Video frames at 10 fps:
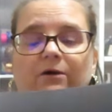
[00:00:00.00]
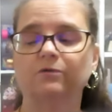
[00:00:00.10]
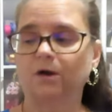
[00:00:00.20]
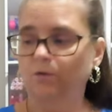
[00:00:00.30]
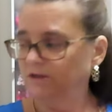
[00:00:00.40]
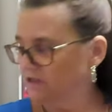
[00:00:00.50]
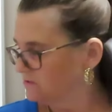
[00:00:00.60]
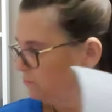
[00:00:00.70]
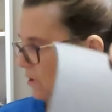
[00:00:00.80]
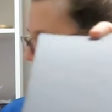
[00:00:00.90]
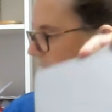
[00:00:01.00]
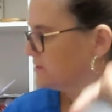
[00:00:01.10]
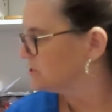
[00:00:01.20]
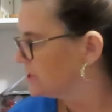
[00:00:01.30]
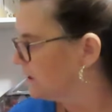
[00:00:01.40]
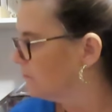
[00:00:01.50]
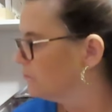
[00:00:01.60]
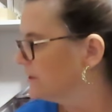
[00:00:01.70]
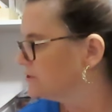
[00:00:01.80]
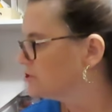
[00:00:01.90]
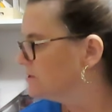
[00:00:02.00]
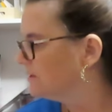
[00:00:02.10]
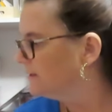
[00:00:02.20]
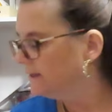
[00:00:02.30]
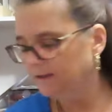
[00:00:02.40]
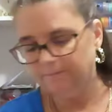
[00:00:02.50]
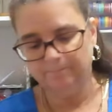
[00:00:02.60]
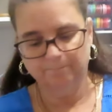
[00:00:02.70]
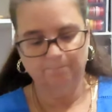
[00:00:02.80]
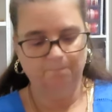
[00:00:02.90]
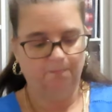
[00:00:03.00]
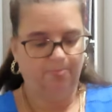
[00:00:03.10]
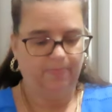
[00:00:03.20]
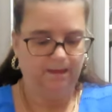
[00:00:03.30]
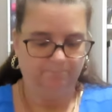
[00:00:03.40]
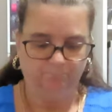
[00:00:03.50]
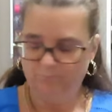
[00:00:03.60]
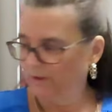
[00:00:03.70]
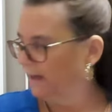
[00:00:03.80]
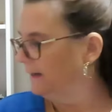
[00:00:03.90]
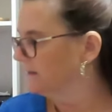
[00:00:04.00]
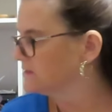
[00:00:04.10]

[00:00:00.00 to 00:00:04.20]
I don't know what this was originally, but